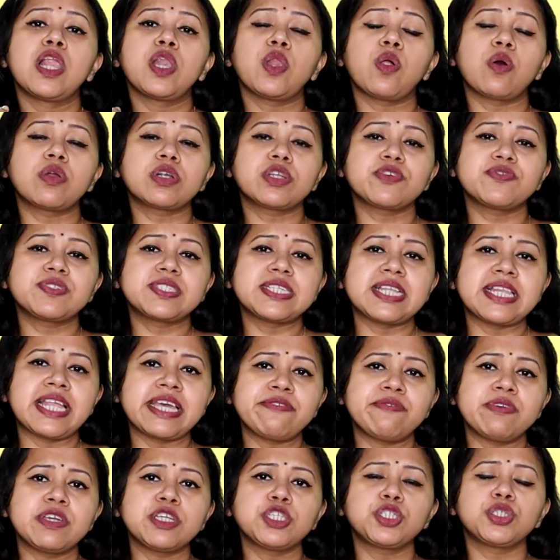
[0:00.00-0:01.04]
lot of
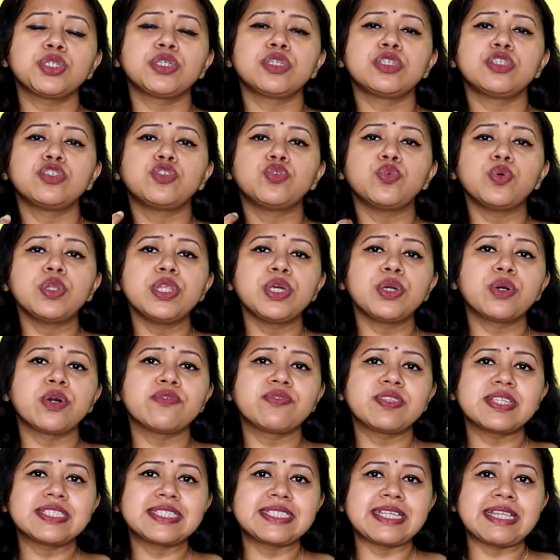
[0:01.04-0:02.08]
salivation, drooling
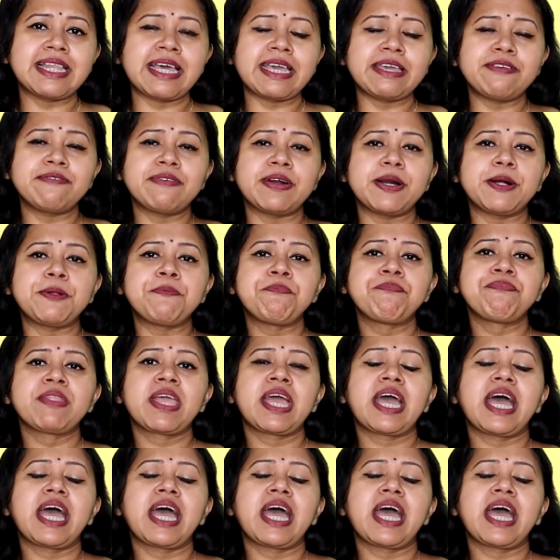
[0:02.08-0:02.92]
of the saliva,